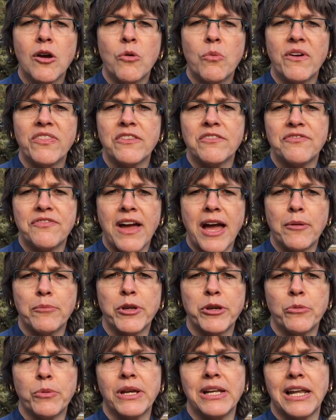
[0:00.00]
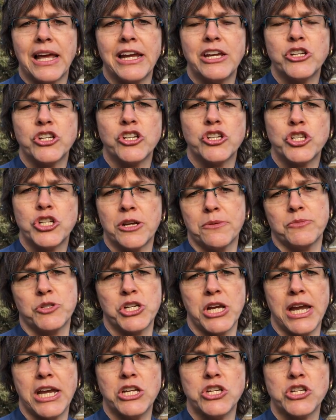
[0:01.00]
when the family relationship
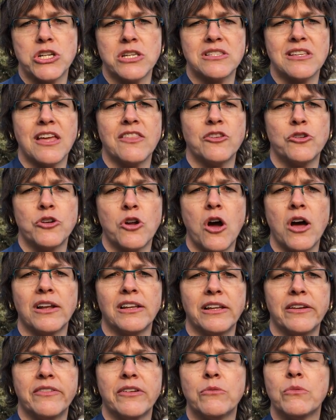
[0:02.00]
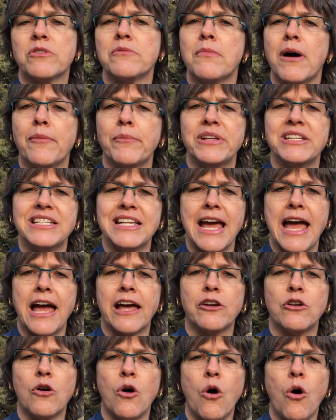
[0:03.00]
changes and they're not living with mom and
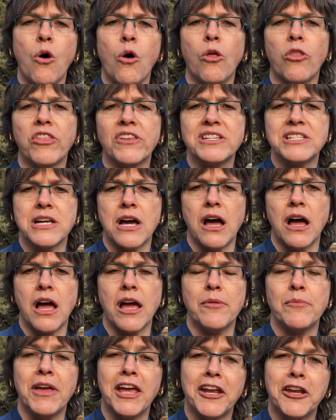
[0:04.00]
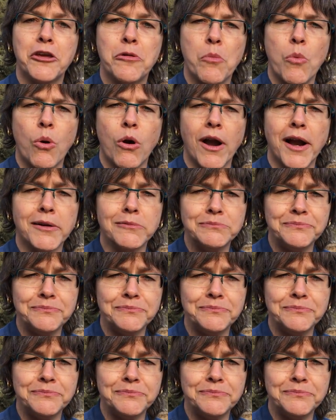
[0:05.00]
dad all the time anymore?